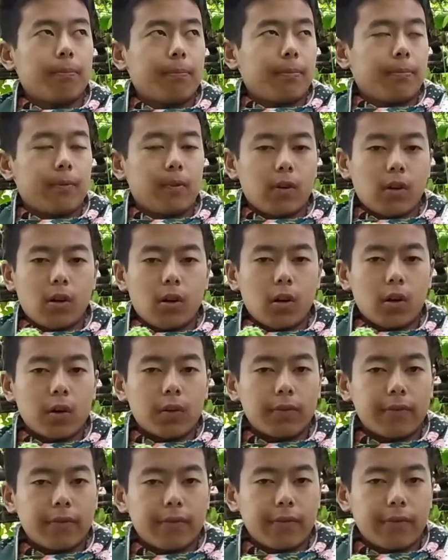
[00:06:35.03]
of
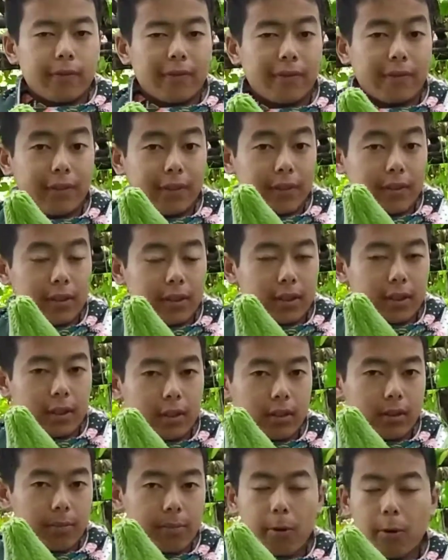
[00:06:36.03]

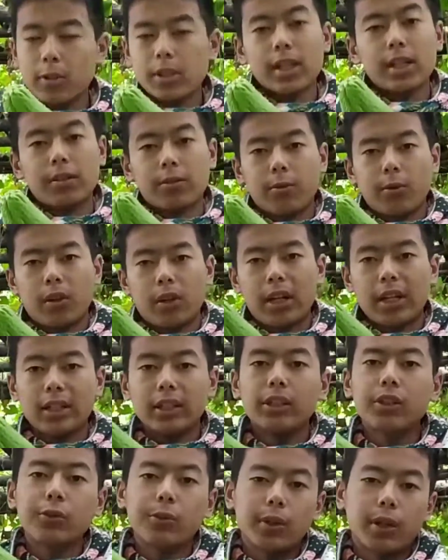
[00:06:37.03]
potato and
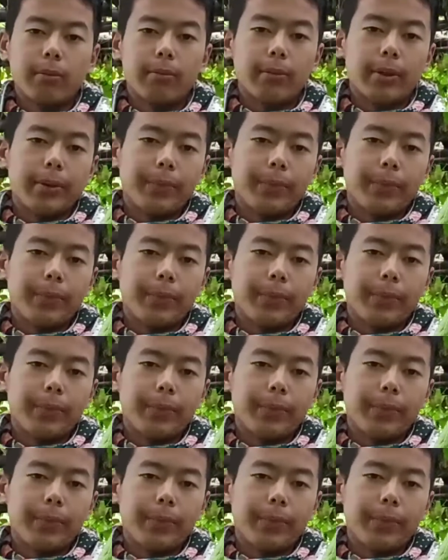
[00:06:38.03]
cucumber,